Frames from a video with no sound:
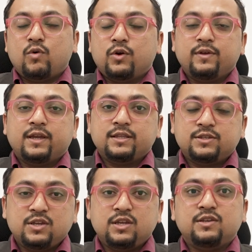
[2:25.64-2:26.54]
what we can
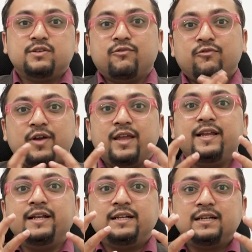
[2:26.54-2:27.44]
see is a
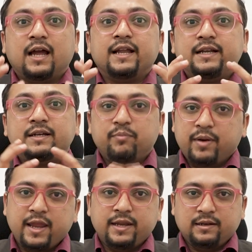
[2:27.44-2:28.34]
very tight
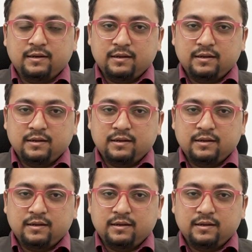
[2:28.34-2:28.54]
brain.